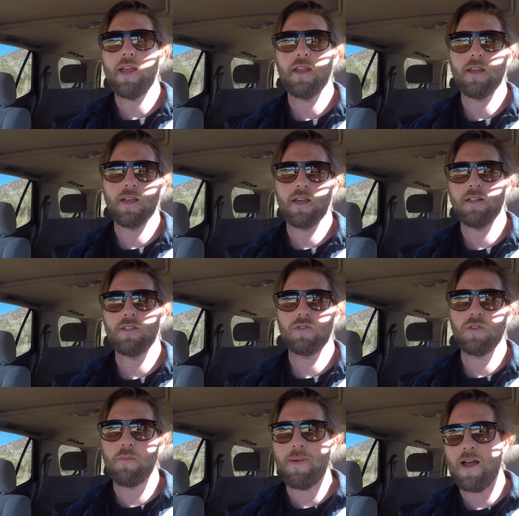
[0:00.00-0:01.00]
It cuts through
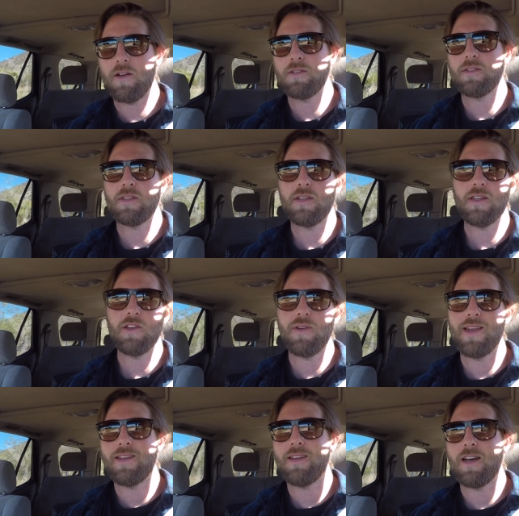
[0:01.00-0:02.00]
the mountains, and then you
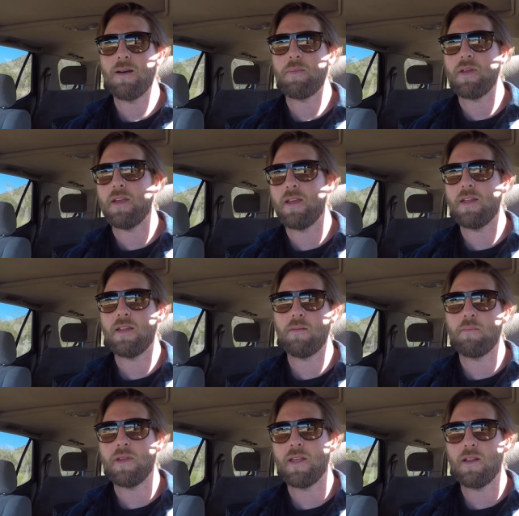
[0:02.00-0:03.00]
end up in a
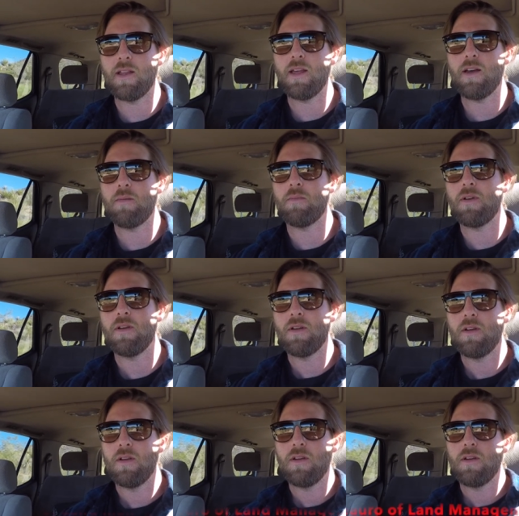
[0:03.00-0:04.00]

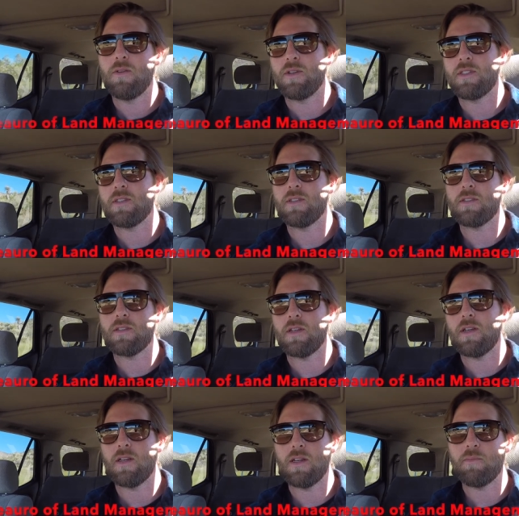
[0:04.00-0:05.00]
BLM, which is
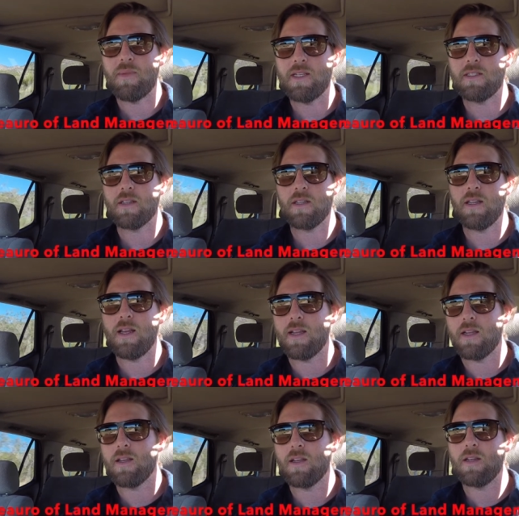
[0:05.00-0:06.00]
uh, basically like
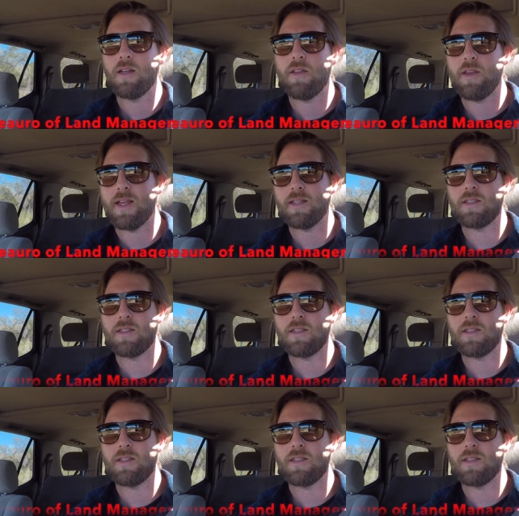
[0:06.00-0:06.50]
I think it's